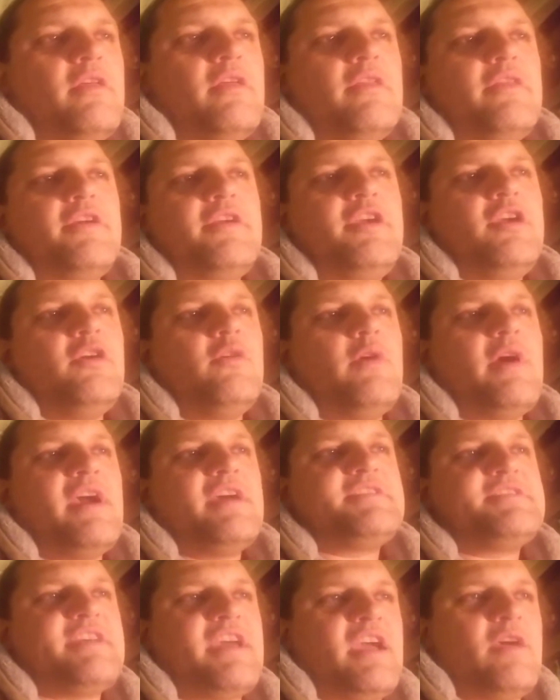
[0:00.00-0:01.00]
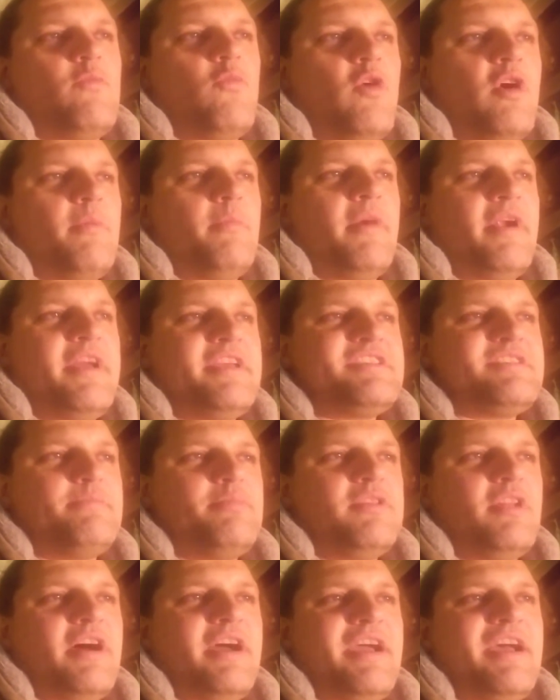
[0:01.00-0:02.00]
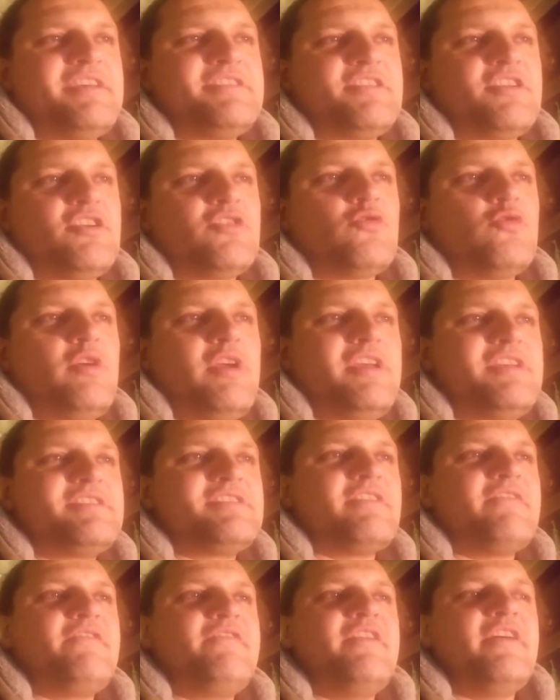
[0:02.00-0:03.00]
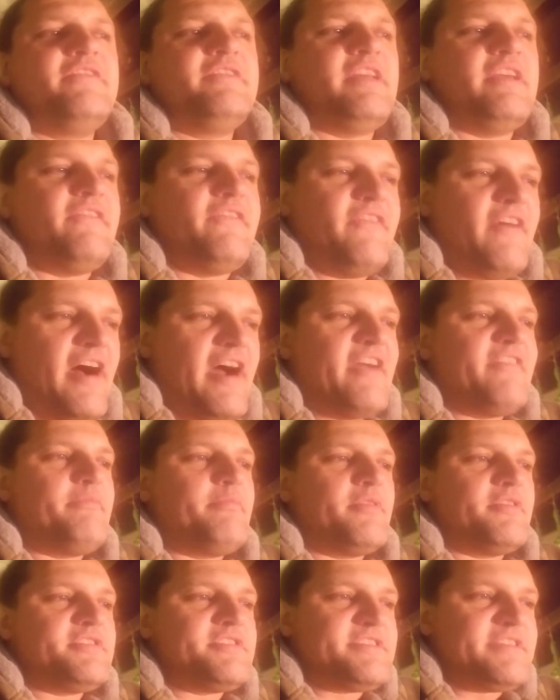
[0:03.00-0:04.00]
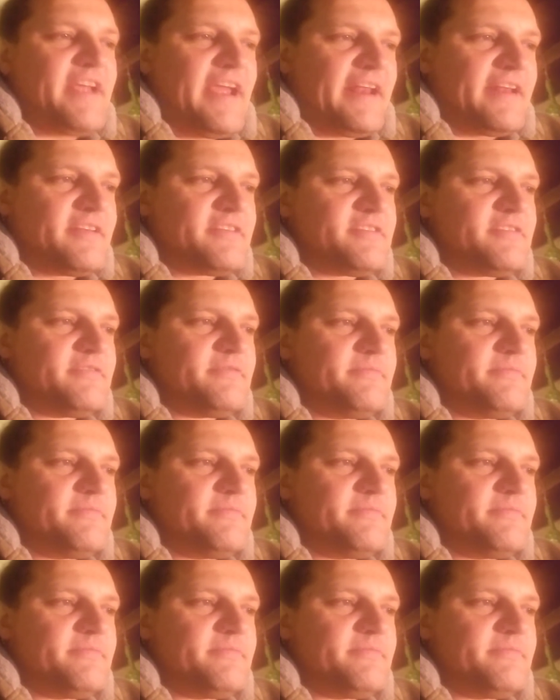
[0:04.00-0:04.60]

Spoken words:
The US M1 money supply has increased 55%